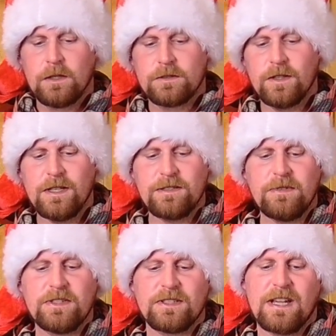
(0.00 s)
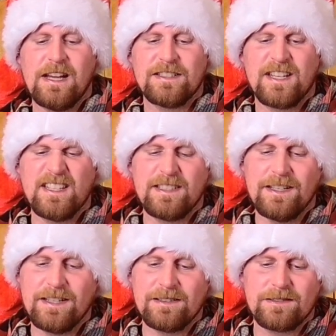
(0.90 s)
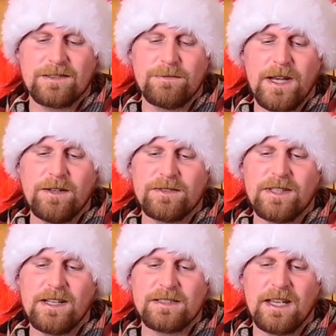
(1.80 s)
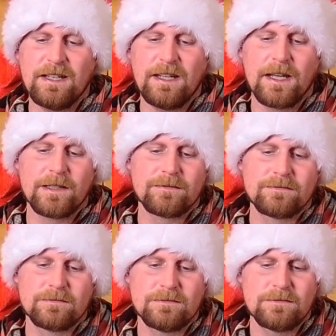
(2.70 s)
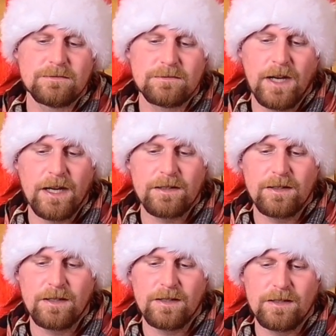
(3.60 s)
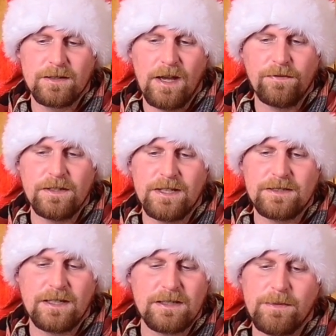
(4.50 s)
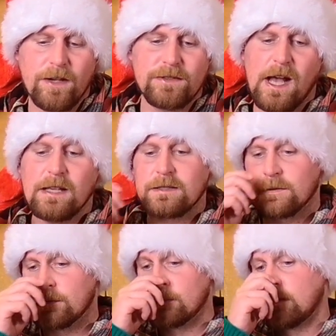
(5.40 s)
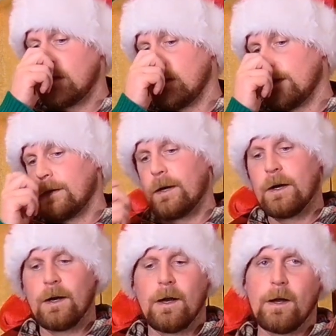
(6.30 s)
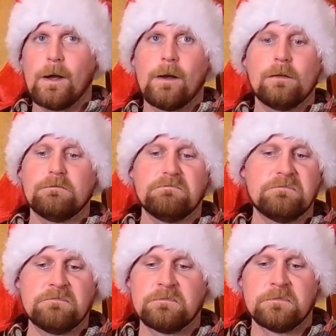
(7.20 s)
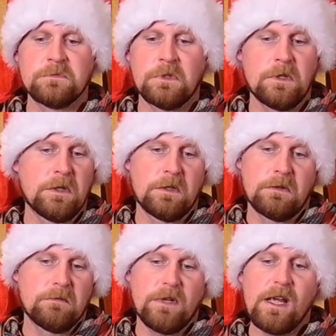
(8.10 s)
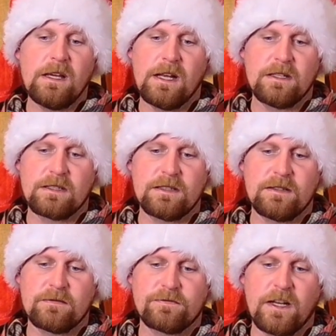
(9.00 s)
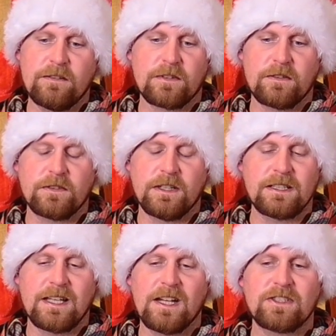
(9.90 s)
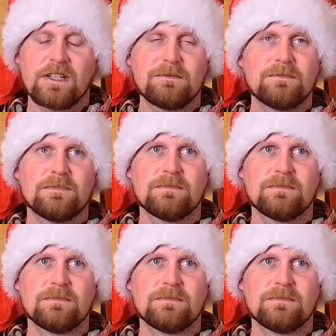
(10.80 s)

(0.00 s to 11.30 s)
So this one just kind of tasted like tomato sauce candy cane. Like, it definitely tastes like tomato sauce. Um, yeah, had a decent flavor if you like ketchup